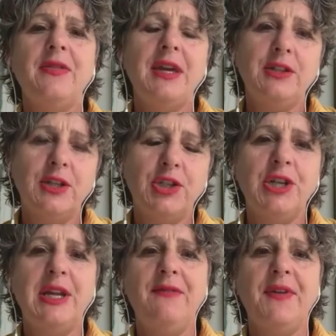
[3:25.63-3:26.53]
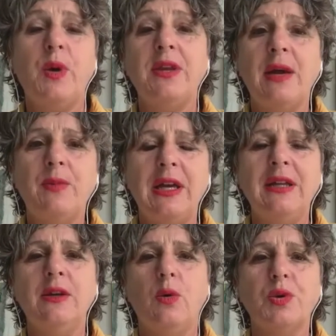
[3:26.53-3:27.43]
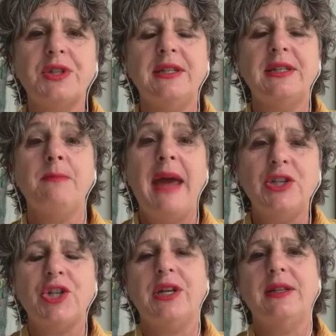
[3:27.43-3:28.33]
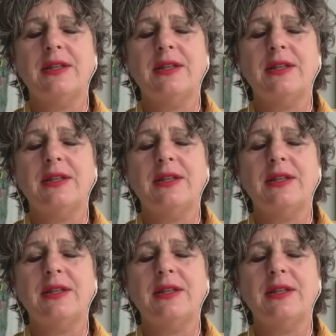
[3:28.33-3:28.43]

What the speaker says: then to Geneva, where they were in the Ortiz mansion.